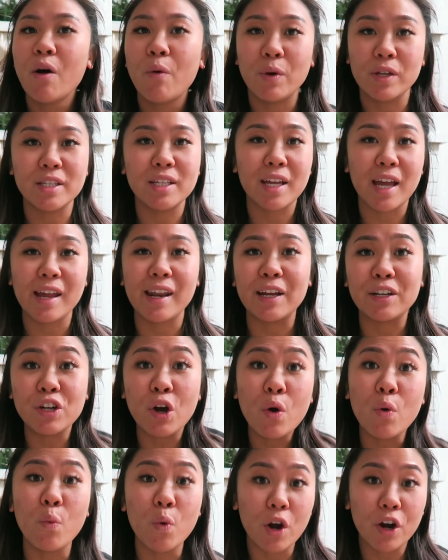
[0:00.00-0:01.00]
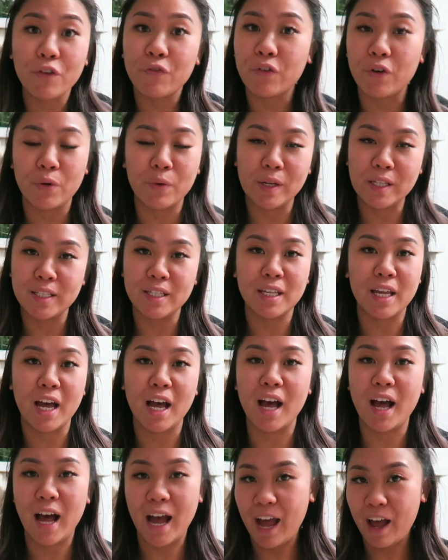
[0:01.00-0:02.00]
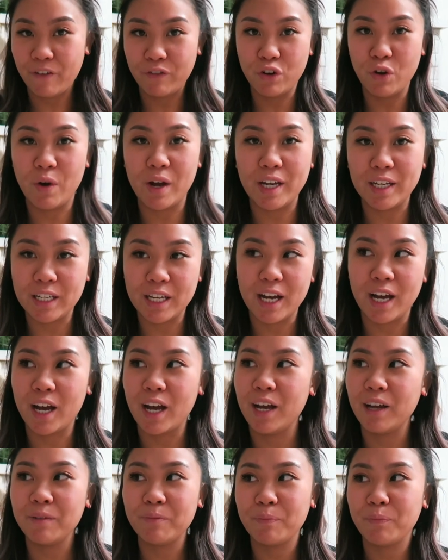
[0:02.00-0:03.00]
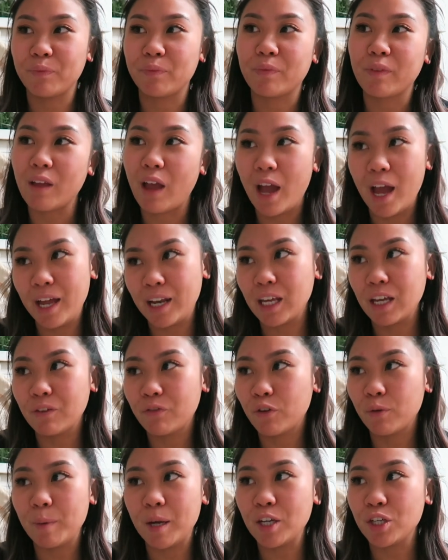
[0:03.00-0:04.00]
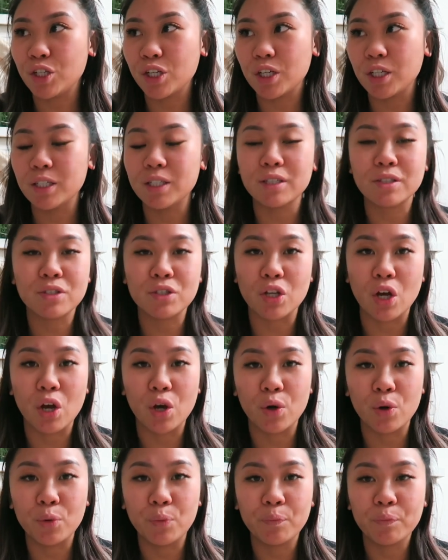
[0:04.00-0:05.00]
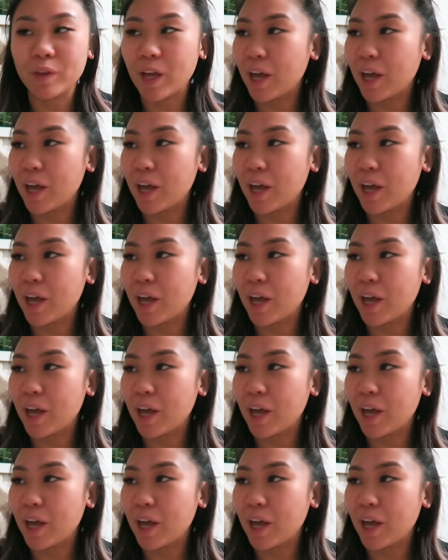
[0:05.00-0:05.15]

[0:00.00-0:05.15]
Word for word: Once again, I don't work for Aritzia. I have no idea any information, so